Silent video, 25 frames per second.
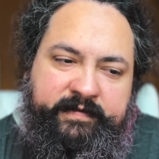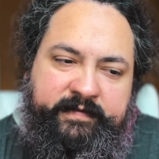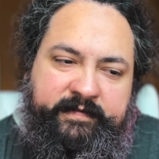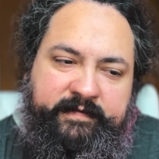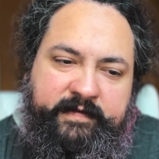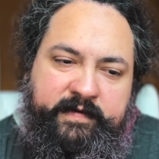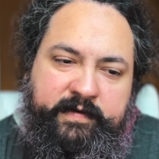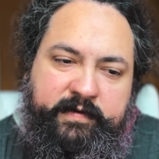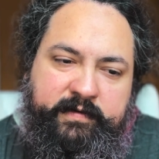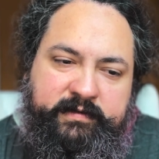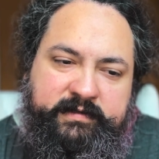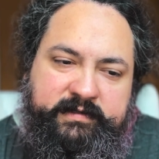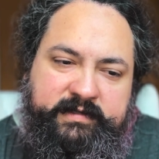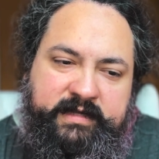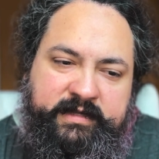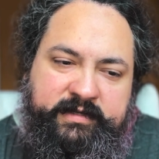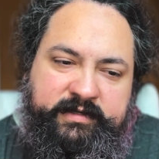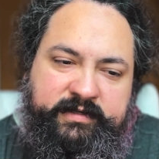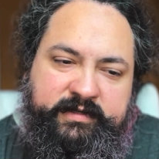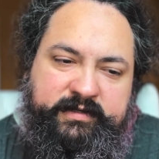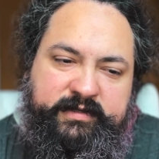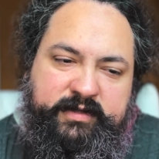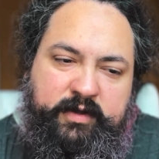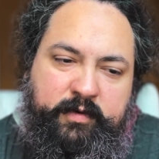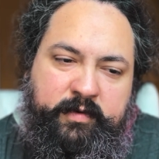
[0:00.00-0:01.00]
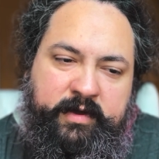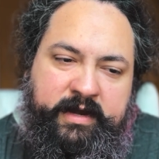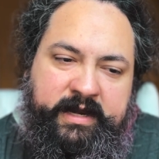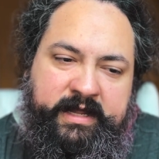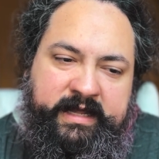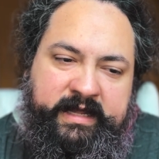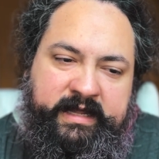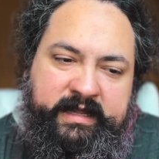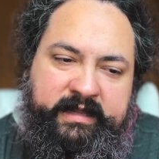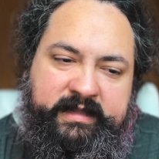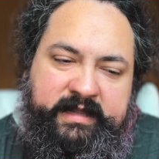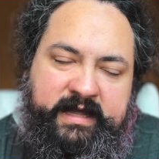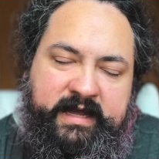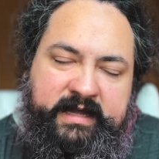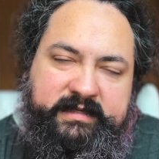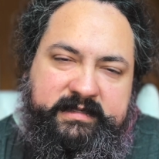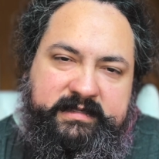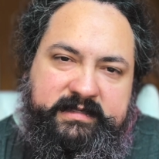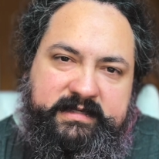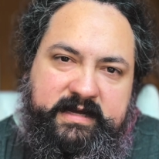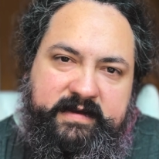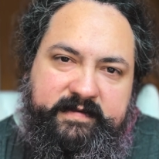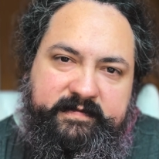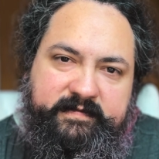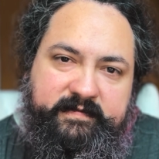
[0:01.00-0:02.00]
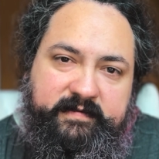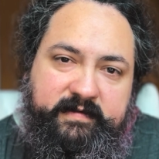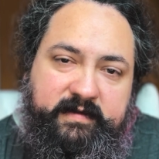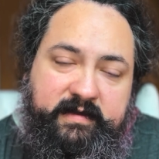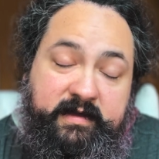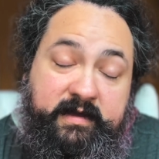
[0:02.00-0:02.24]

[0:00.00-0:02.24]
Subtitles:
foods. I just don't want to eat that stuff.